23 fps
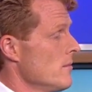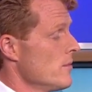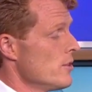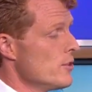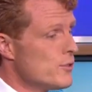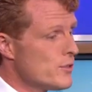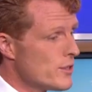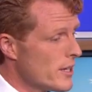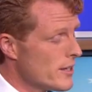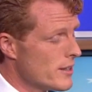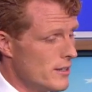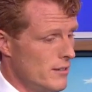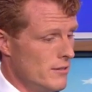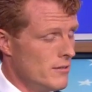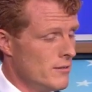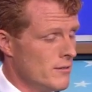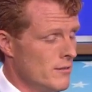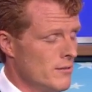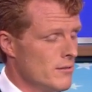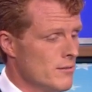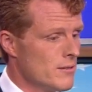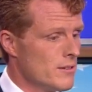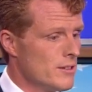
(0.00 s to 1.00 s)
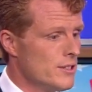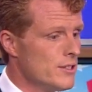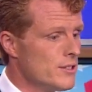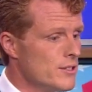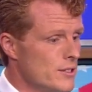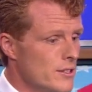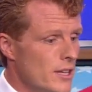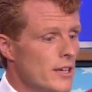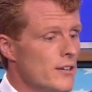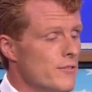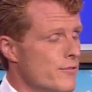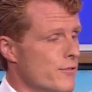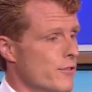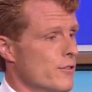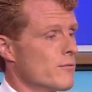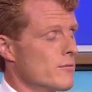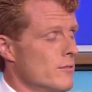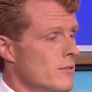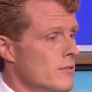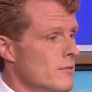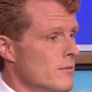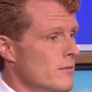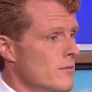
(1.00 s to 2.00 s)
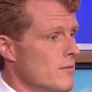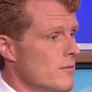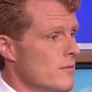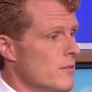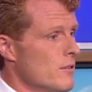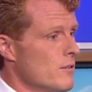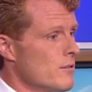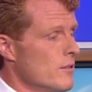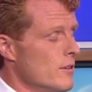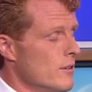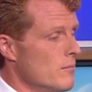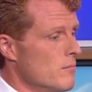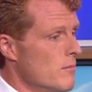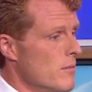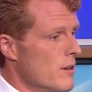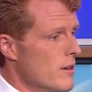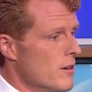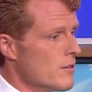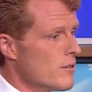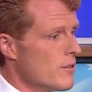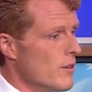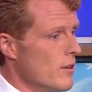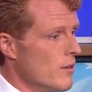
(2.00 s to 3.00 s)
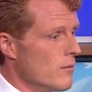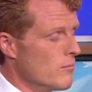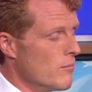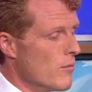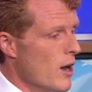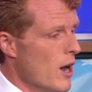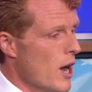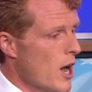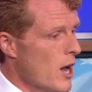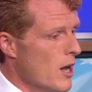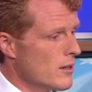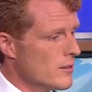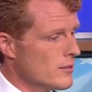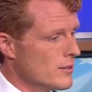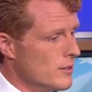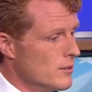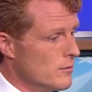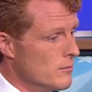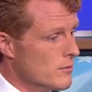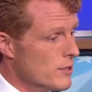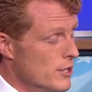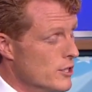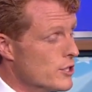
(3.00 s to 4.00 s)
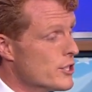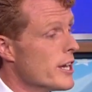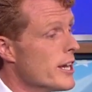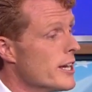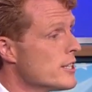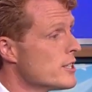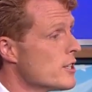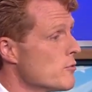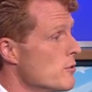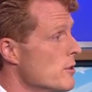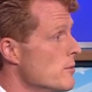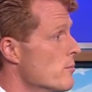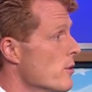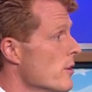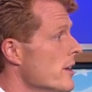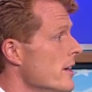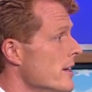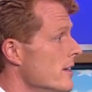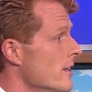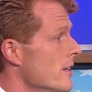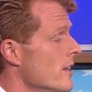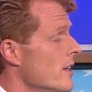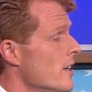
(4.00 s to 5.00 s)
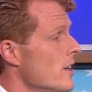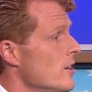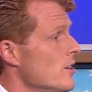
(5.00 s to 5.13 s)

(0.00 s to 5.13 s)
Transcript: You say that you stand for the, the, the, the change that we bring.